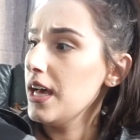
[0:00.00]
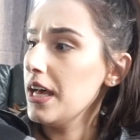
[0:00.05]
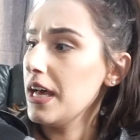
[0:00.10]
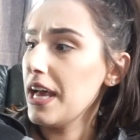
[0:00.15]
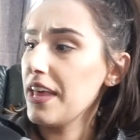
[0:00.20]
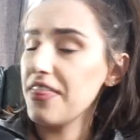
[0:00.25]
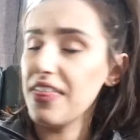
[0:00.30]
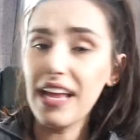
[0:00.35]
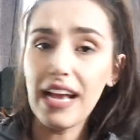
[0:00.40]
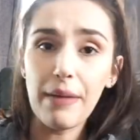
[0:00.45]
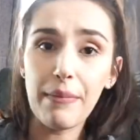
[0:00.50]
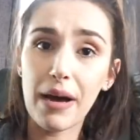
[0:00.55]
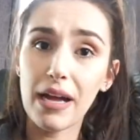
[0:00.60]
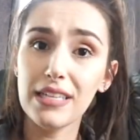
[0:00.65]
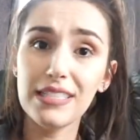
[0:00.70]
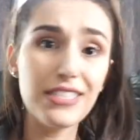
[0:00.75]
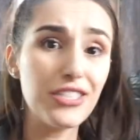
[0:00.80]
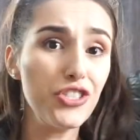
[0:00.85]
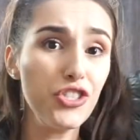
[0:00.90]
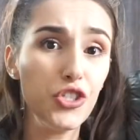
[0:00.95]
I think I'm
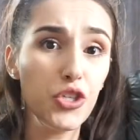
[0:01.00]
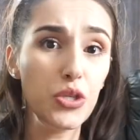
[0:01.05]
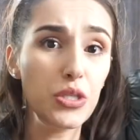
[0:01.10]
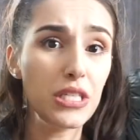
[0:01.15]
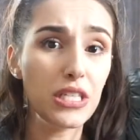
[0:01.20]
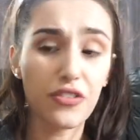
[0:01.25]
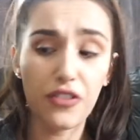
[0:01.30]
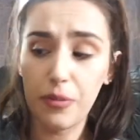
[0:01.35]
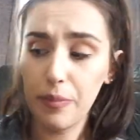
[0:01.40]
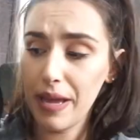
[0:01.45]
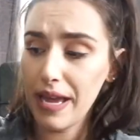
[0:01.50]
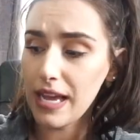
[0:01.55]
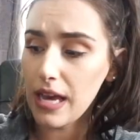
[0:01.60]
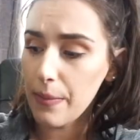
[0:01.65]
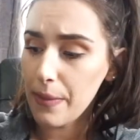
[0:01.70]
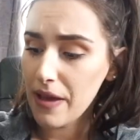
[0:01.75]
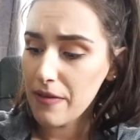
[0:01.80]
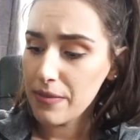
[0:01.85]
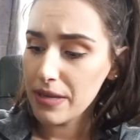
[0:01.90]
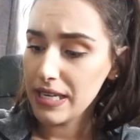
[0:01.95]
honestly going to use this for makeup.
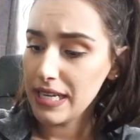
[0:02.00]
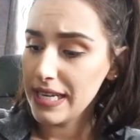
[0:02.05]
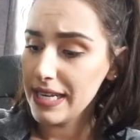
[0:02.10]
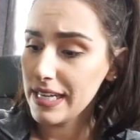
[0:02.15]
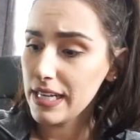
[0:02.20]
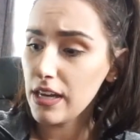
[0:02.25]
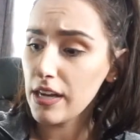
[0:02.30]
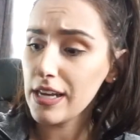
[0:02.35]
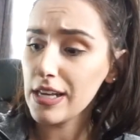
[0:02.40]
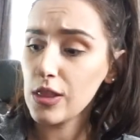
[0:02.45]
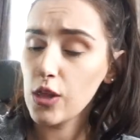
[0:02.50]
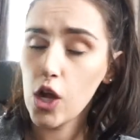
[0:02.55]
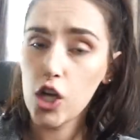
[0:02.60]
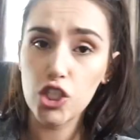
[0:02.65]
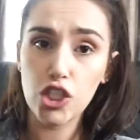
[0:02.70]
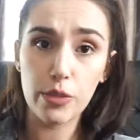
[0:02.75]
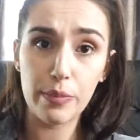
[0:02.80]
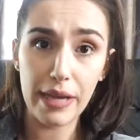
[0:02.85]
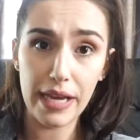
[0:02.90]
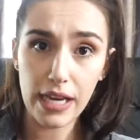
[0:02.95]
I've been needing like a
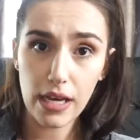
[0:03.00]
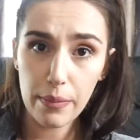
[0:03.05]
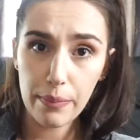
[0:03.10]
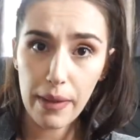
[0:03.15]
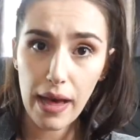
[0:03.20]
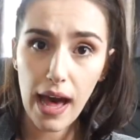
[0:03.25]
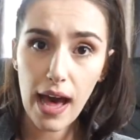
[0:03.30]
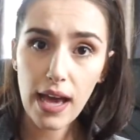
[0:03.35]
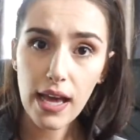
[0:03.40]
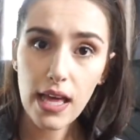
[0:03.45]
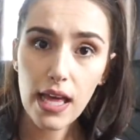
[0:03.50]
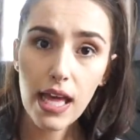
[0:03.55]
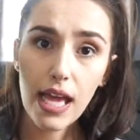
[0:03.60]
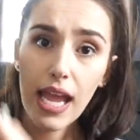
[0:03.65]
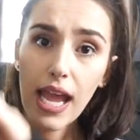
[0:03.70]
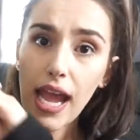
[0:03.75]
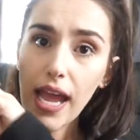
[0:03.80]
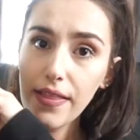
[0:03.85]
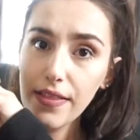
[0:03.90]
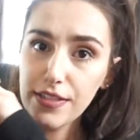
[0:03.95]
larger makeup bag,
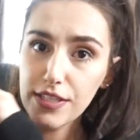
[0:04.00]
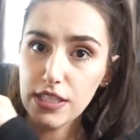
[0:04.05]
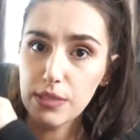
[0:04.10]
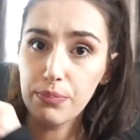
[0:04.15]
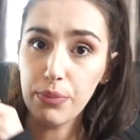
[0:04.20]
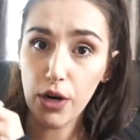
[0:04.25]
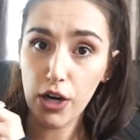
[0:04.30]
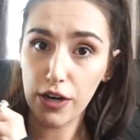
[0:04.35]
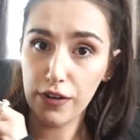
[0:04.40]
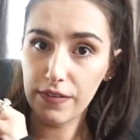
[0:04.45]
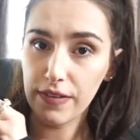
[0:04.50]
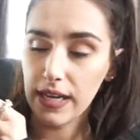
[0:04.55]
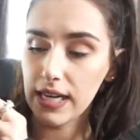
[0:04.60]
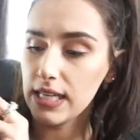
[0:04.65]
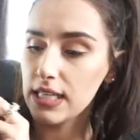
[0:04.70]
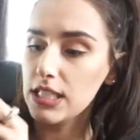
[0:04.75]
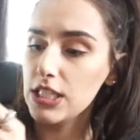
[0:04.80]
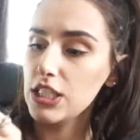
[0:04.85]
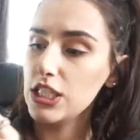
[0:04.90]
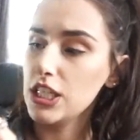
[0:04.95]
and this is perfect.